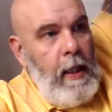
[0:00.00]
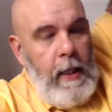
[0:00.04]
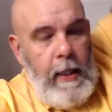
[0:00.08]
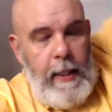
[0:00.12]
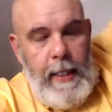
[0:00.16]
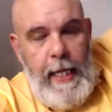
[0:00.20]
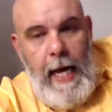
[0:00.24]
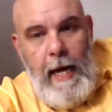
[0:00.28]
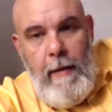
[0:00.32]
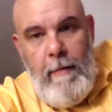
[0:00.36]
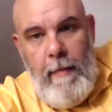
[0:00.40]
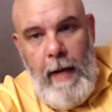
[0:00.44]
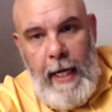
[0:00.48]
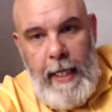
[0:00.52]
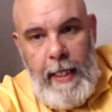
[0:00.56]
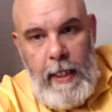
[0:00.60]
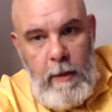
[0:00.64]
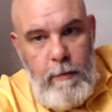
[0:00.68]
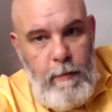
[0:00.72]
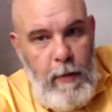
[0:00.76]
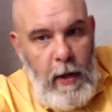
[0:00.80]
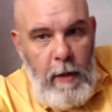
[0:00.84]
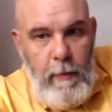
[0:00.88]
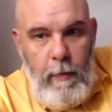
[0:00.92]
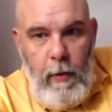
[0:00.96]
There, mate, there's
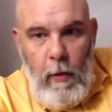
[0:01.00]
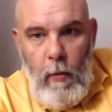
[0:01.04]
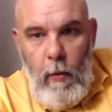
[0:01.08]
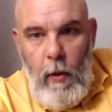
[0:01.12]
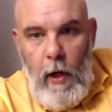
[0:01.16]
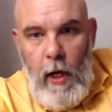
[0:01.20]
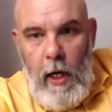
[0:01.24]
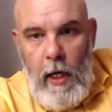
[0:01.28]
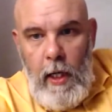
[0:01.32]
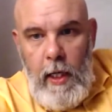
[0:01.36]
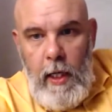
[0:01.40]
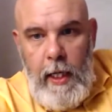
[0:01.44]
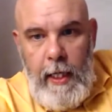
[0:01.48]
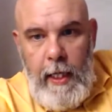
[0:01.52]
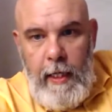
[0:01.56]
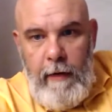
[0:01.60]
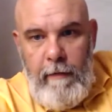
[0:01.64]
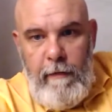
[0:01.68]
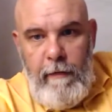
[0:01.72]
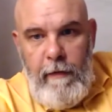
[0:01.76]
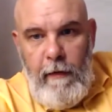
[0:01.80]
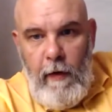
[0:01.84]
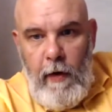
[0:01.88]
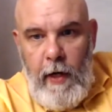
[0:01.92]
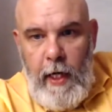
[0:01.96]
people working in
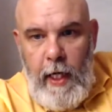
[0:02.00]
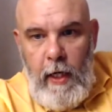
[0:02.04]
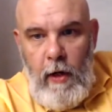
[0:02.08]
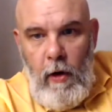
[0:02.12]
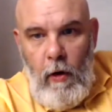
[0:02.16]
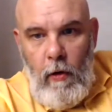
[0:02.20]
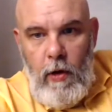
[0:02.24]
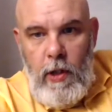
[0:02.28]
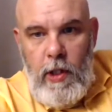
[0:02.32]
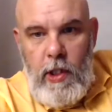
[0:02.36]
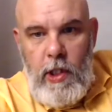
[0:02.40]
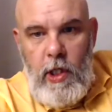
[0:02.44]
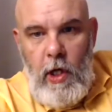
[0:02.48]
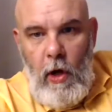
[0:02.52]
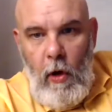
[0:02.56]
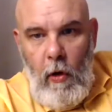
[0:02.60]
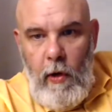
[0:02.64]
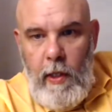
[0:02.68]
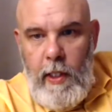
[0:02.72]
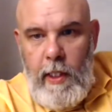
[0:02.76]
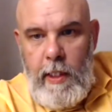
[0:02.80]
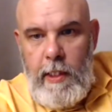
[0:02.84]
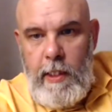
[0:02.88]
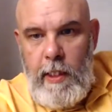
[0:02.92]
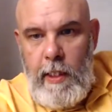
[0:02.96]
fucking, like,
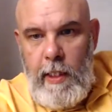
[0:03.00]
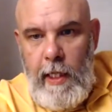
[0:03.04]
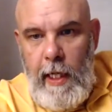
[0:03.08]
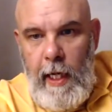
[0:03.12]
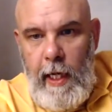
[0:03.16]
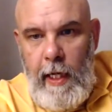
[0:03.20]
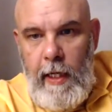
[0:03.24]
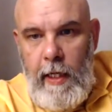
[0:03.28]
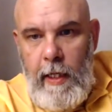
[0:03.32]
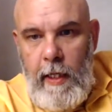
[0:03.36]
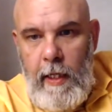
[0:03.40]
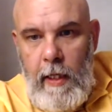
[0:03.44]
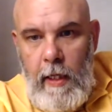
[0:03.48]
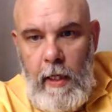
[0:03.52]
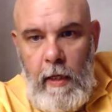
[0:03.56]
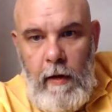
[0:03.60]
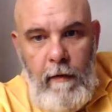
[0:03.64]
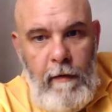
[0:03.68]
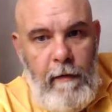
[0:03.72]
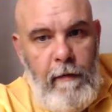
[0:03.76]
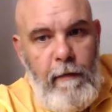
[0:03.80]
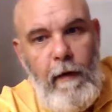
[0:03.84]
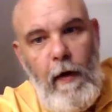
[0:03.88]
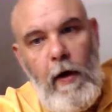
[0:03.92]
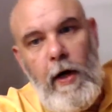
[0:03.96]
sliders and that,
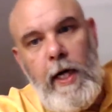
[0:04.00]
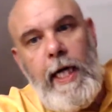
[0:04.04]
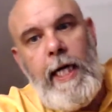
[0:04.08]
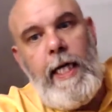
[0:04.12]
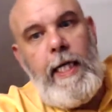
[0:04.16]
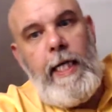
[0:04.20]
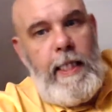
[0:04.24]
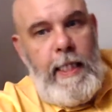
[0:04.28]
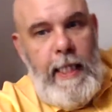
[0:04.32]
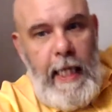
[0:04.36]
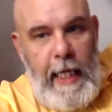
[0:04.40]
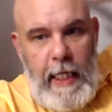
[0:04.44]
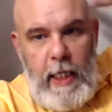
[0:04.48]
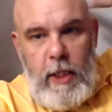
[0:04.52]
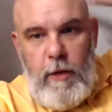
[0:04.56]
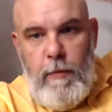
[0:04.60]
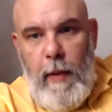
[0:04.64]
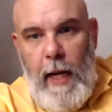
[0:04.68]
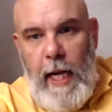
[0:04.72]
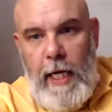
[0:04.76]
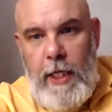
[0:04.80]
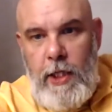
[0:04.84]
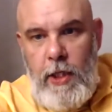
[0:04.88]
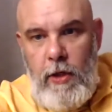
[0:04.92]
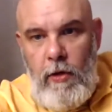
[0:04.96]
fucking zinc
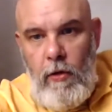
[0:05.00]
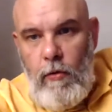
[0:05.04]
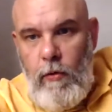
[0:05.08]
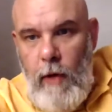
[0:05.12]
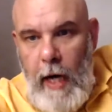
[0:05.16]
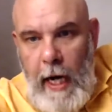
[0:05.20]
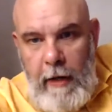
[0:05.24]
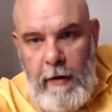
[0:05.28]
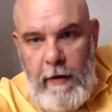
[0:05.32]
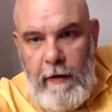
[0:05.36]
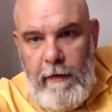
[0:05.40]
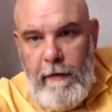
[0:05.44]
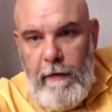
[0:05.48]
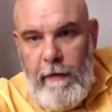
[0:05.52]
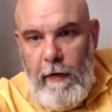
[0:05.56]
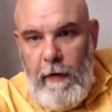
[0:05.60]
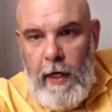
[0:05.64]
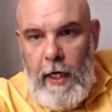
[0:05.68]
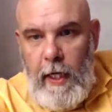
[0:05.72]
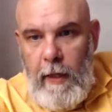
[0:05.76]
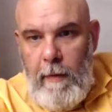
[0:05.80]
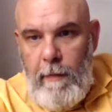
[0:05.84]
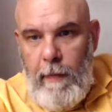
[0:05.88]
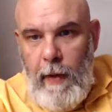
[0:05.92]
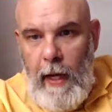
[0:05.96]
splashing all around the
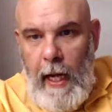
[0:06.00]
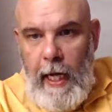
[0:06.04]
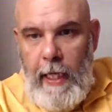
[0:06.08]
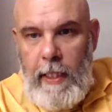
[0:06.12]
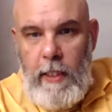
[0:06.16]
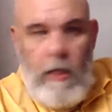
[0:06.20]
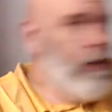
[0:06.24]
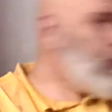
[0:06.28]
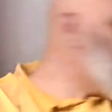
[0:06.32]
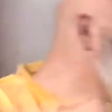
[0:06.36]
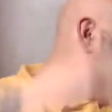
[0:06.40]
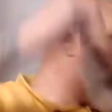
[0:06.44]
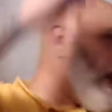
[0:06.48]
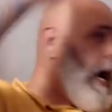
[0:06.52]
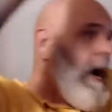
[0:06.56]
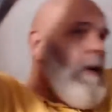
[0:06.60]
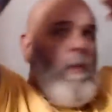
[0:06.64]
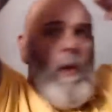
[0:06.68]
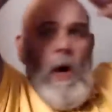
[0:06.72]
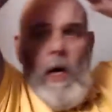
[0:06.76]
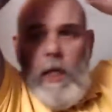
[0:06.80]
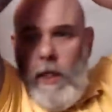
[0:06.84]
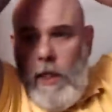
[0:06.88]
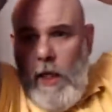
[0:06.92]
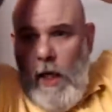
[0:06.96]
fucking place. I was like,
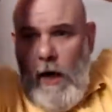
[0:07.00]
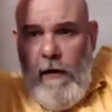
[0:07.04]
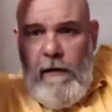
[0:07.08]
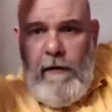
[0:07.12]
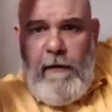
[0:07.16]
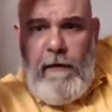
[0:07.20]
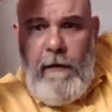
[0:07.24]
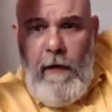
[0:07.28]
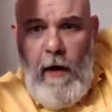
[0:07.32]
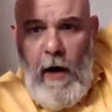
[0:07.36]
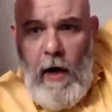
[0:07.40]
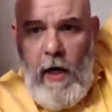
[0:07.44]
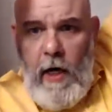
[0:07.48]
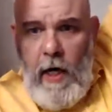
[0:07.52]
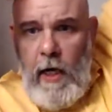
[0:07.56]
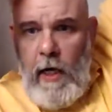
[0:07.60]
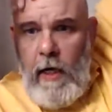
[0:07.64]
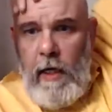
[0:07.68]
what the fuck?